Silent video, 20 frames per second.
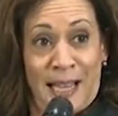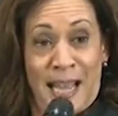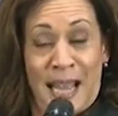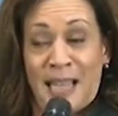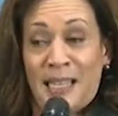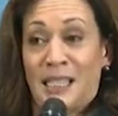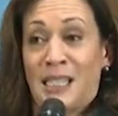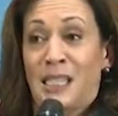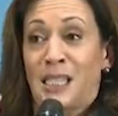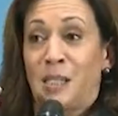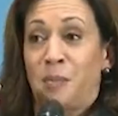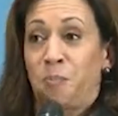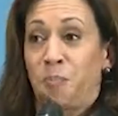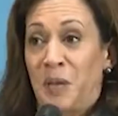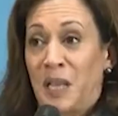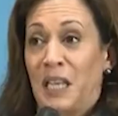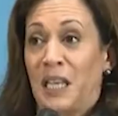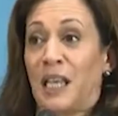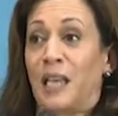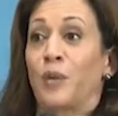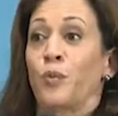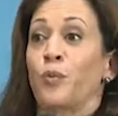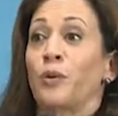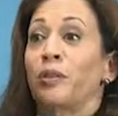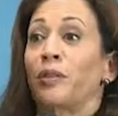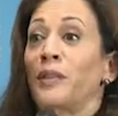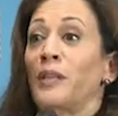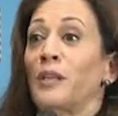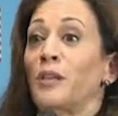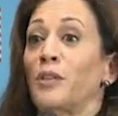and speaking
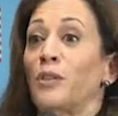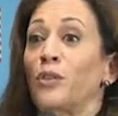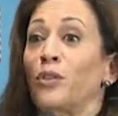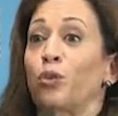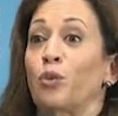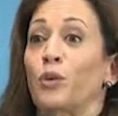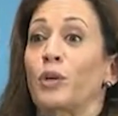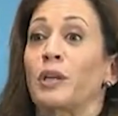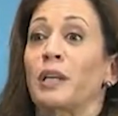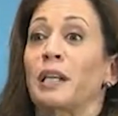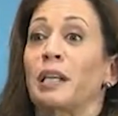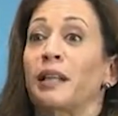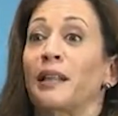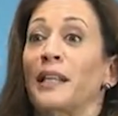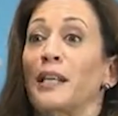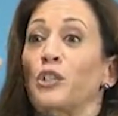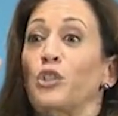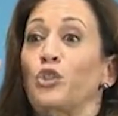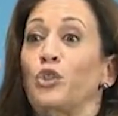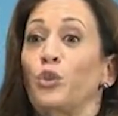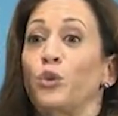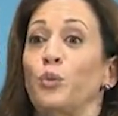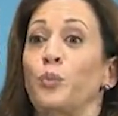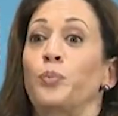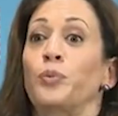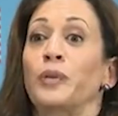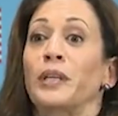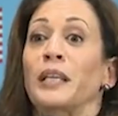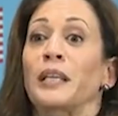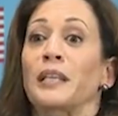with the authority that you
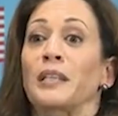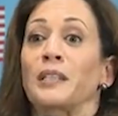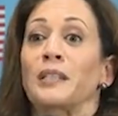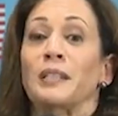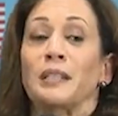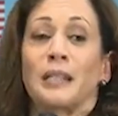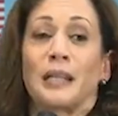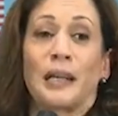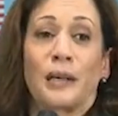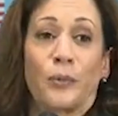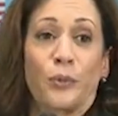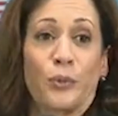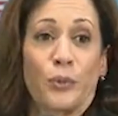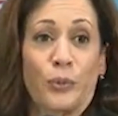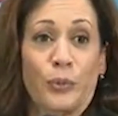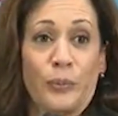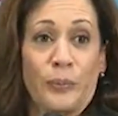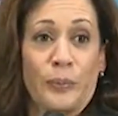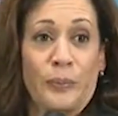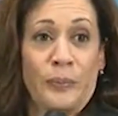bring into that room.